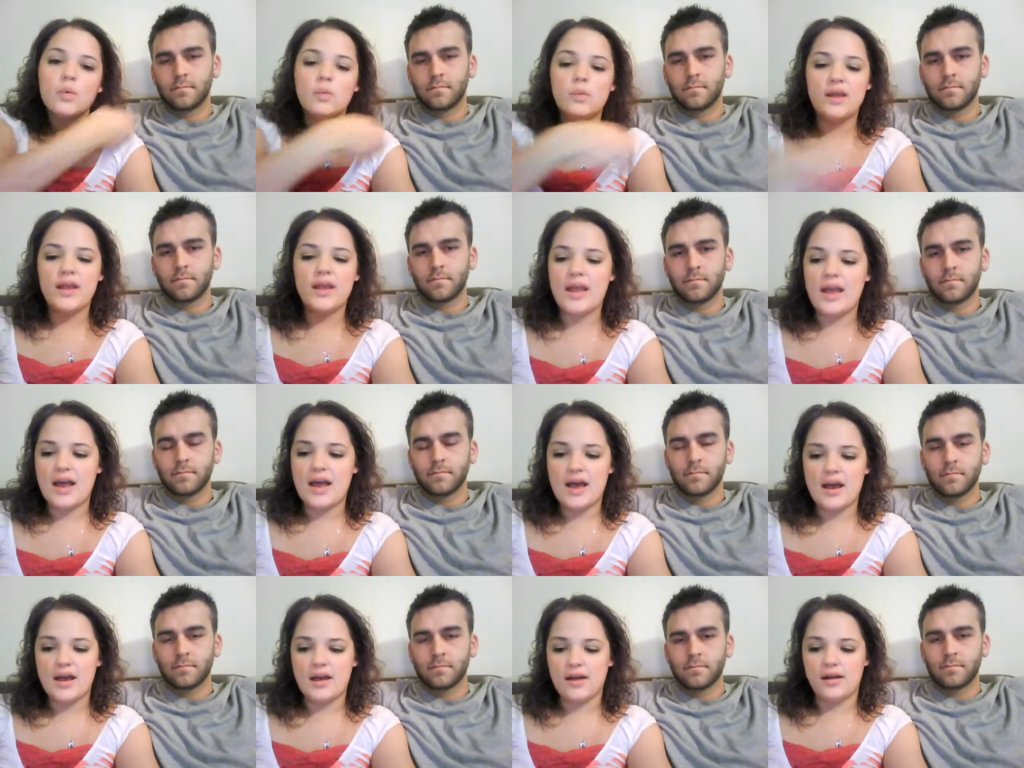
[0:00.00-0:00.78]
Speaker 1: We
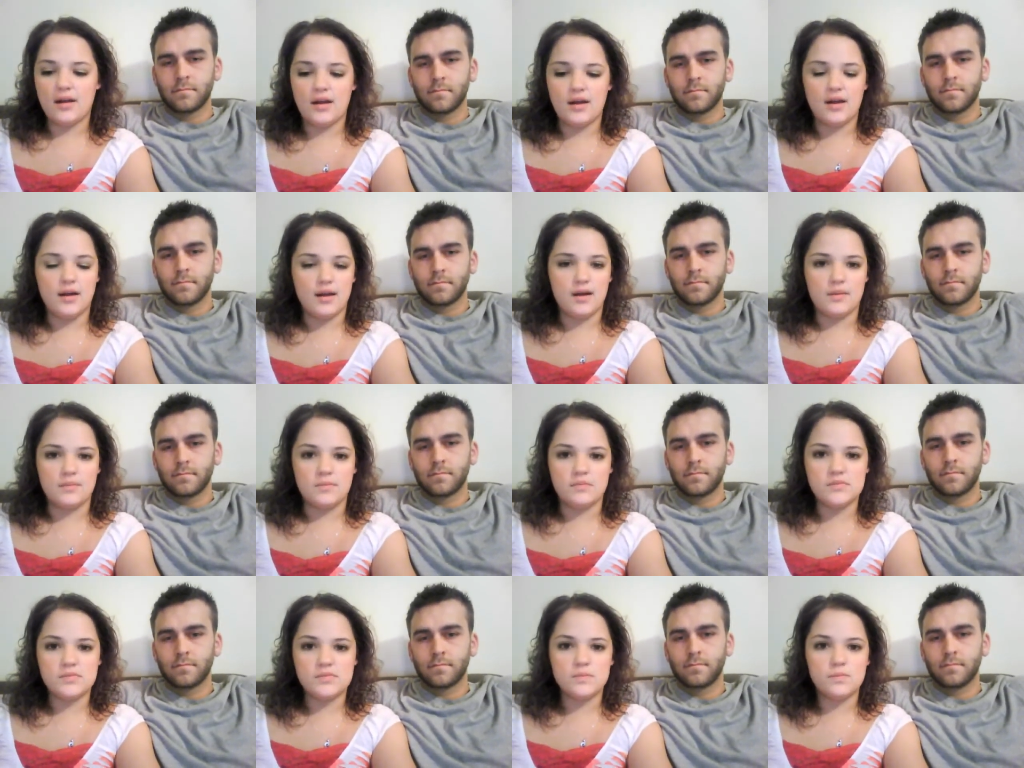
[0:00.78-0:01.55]
had
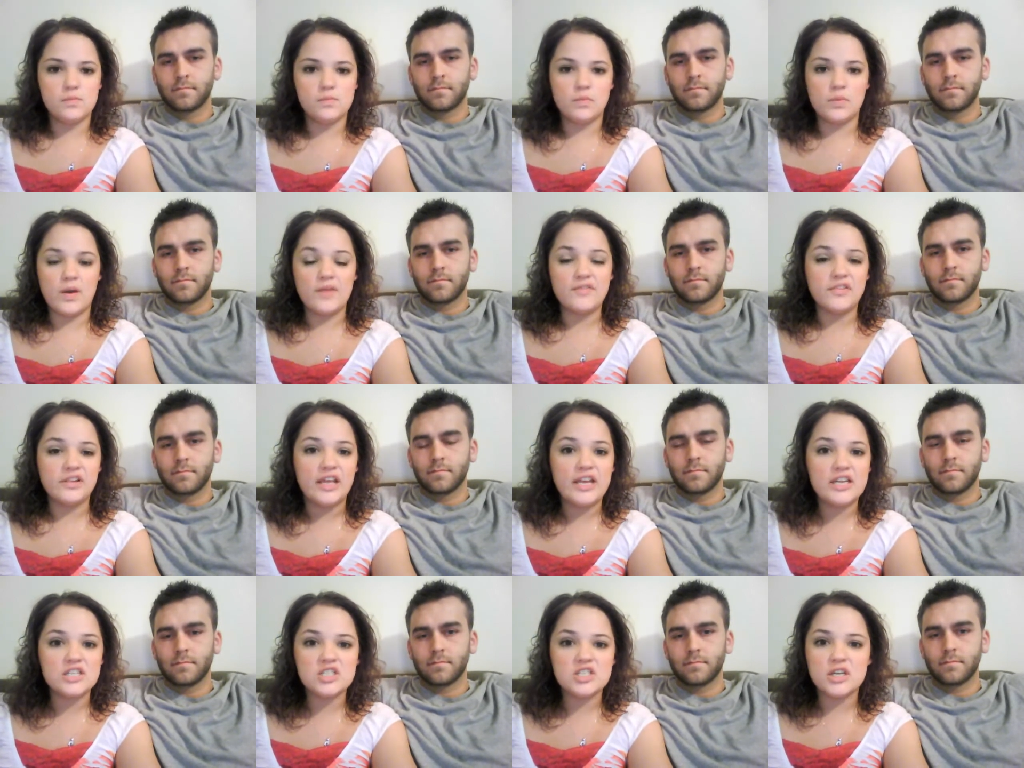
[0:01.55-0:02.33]
um,
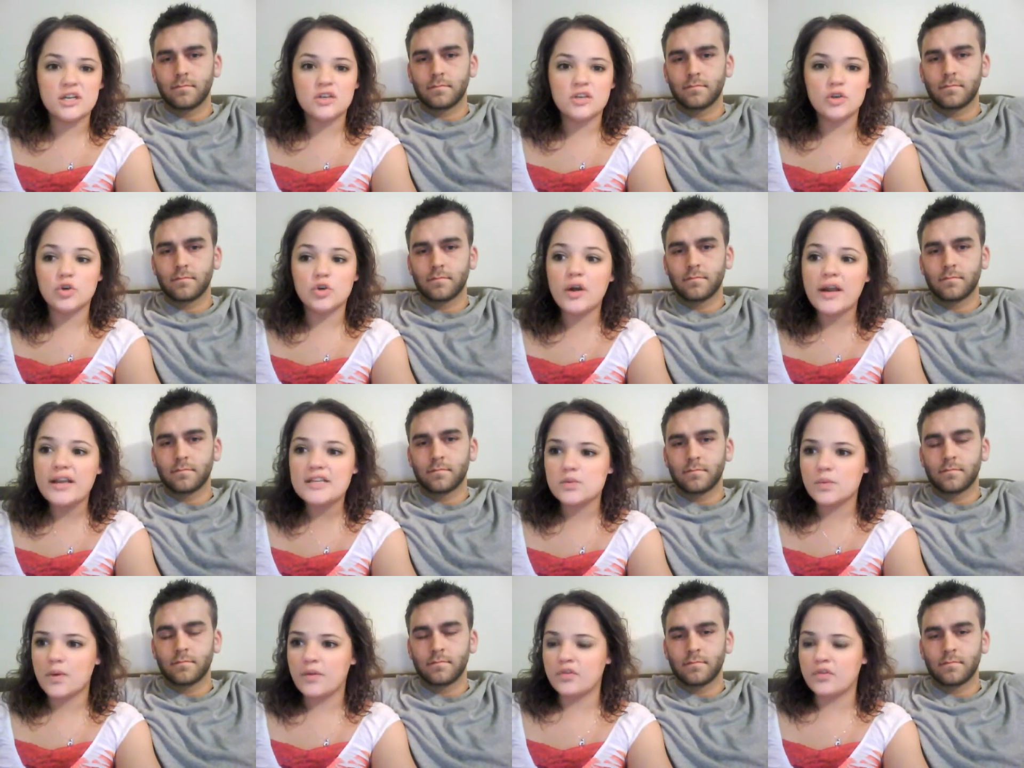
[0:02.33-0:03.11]
revelation,
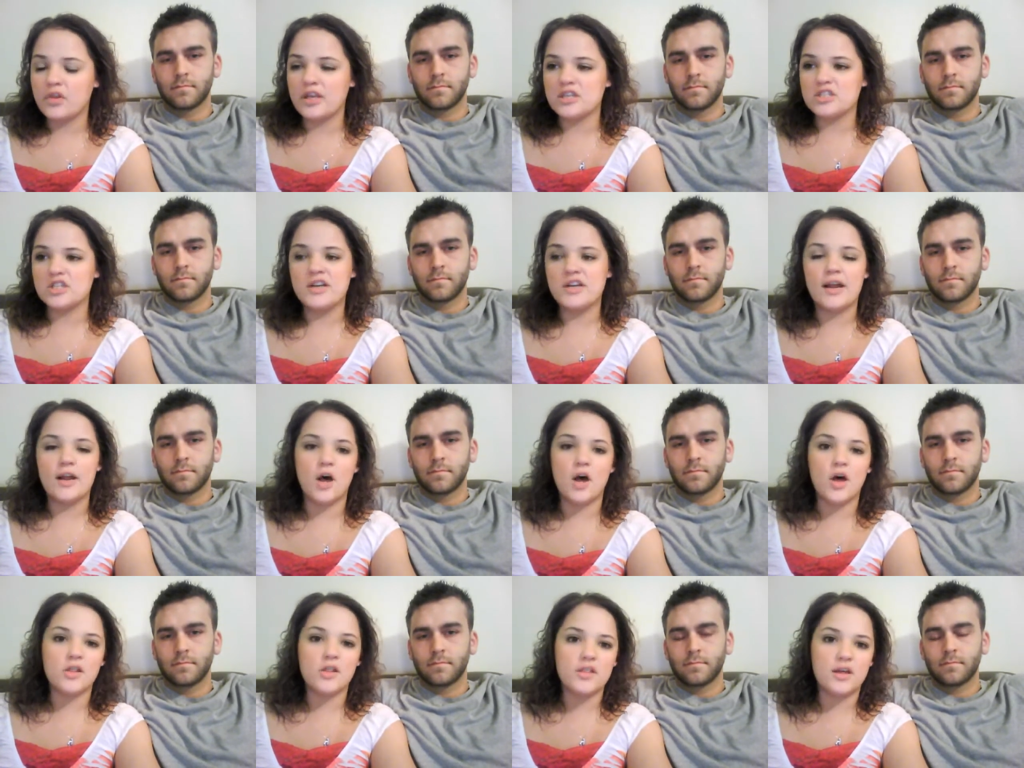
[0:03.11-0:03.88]
crazy revelation
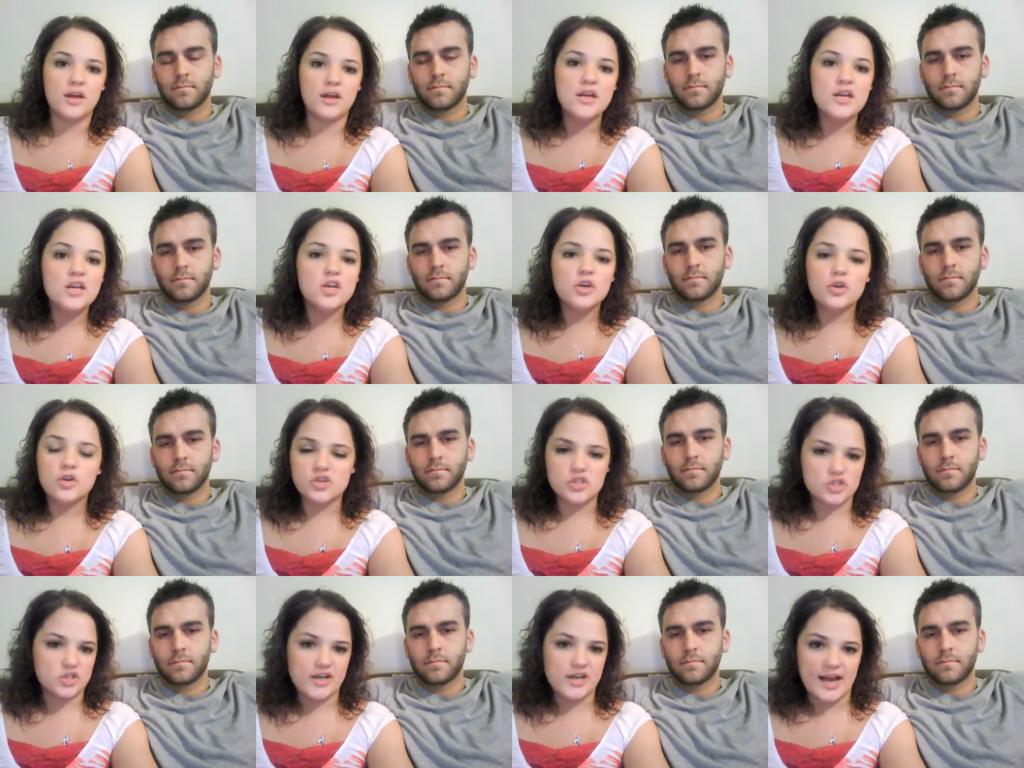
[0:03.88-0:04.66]
on all the
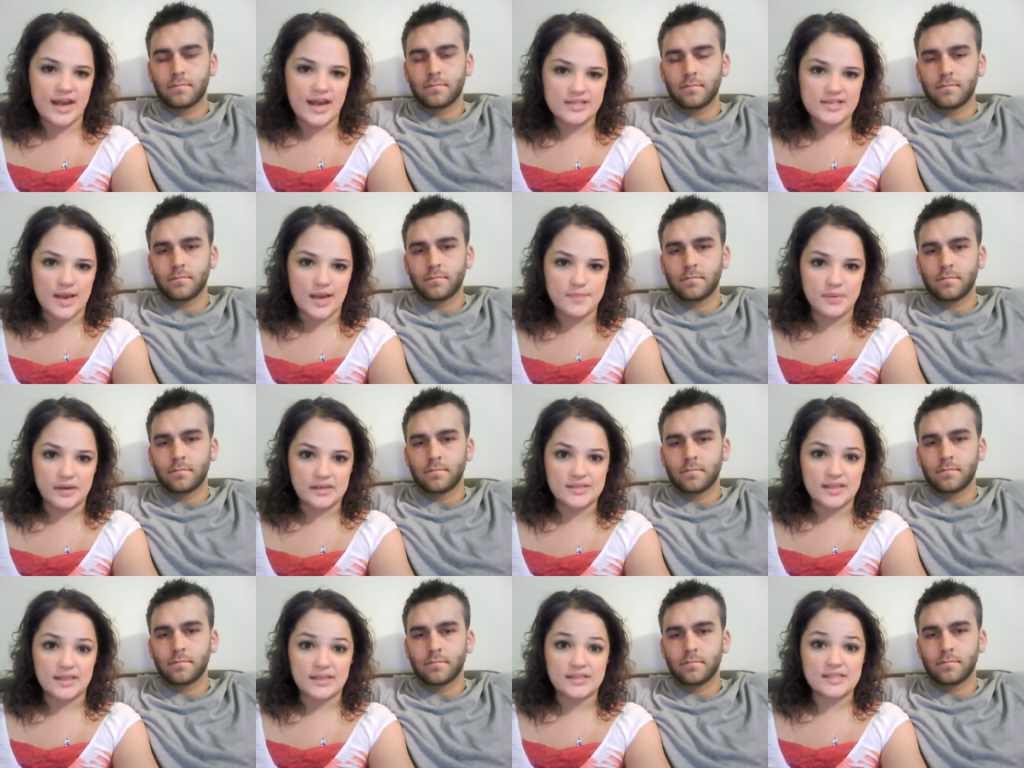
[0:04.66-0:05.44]
Christian hot
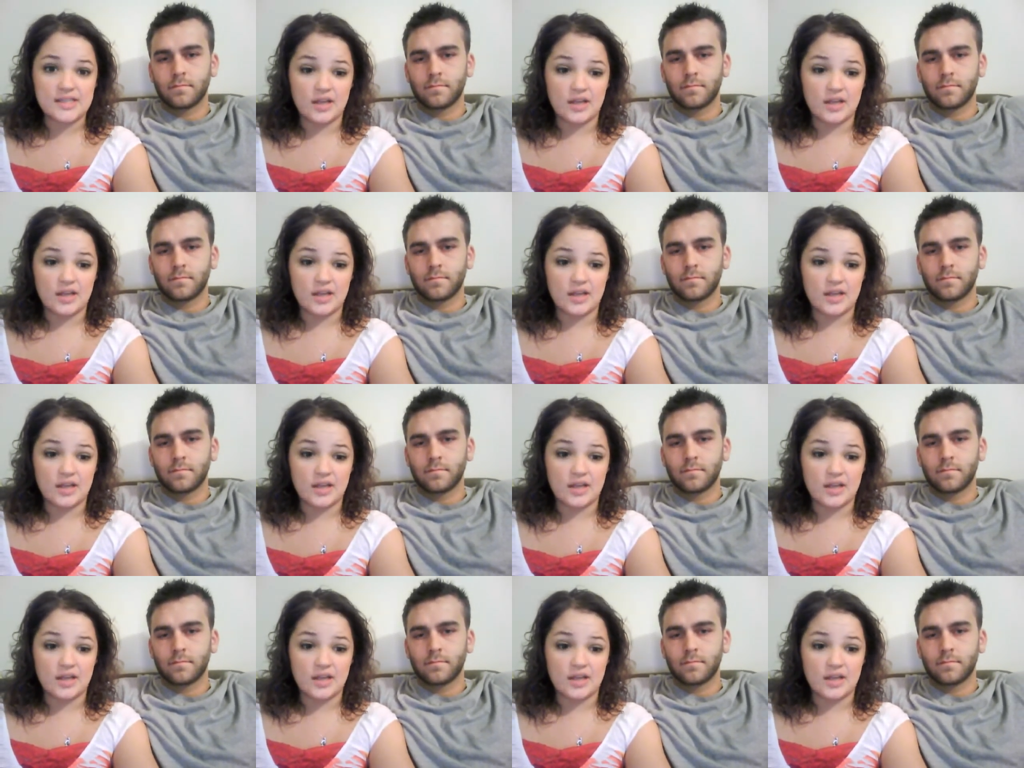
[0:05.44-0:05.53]
topics like